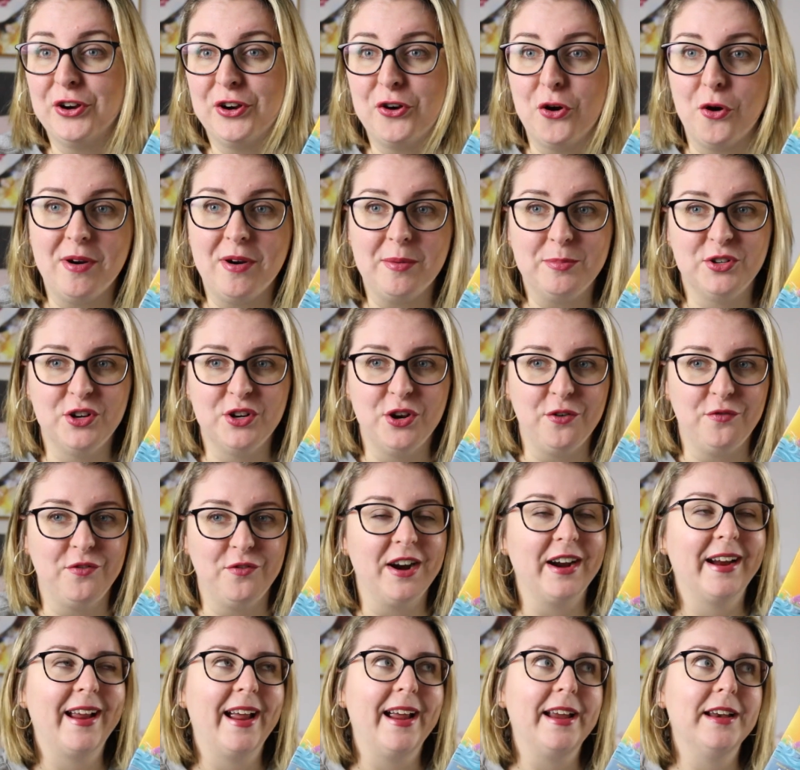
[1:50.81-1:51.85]
go up to her
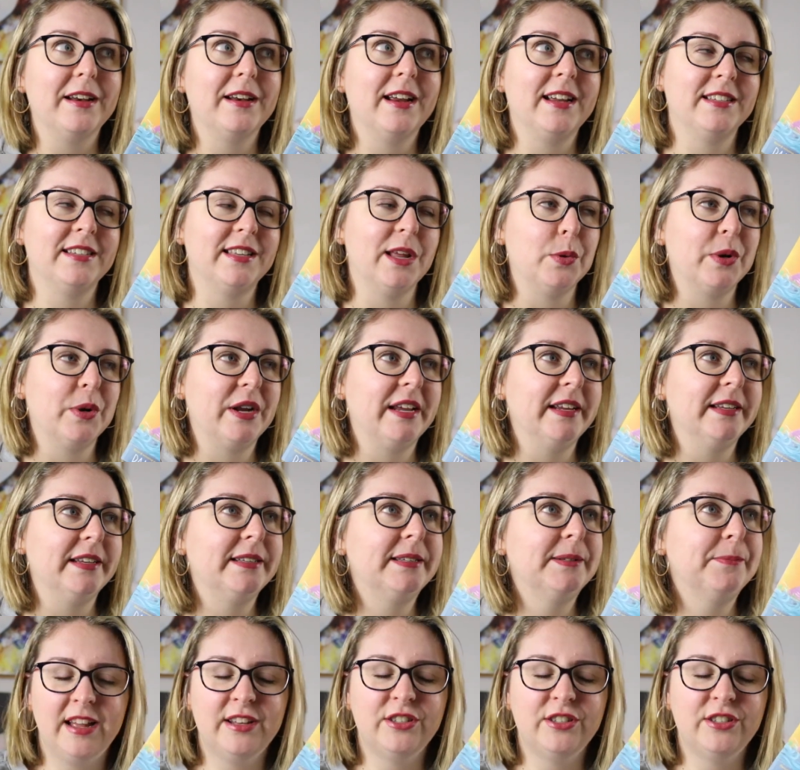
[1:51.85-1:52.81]
front gate as they were kids.